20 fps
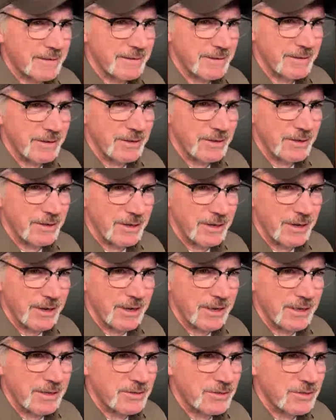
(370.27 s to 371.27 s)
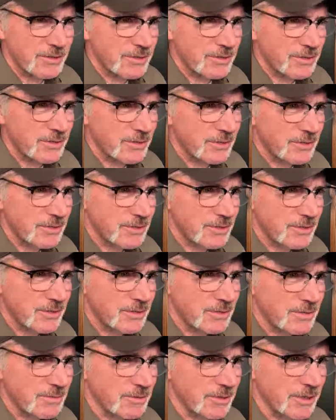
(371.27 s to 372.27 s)

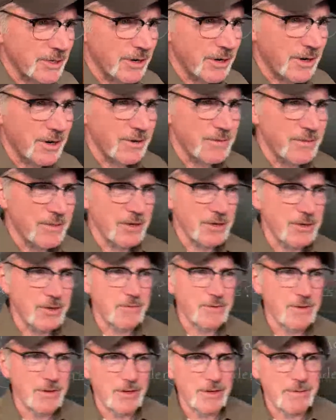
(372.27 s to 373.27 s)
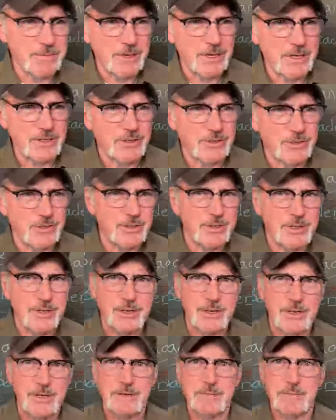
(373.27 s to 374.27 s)
Yes, we are. Thank you very much,
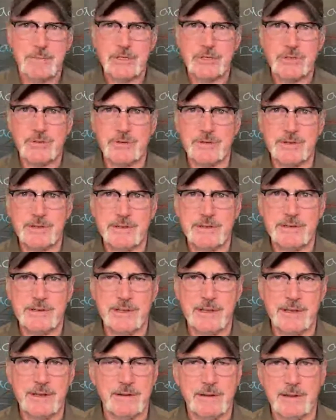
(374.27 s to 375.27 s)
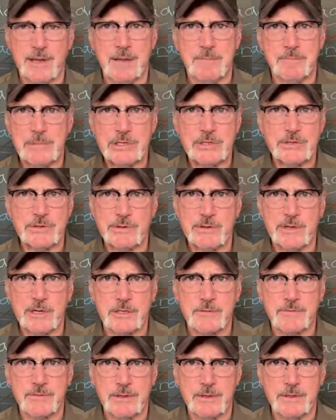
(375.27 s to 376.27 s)
Mr. Internet, not Mr.
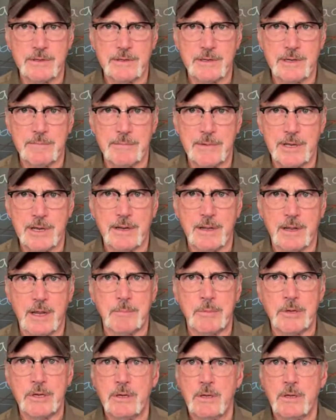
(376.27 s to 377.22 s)
Xfinity. I'm not happy.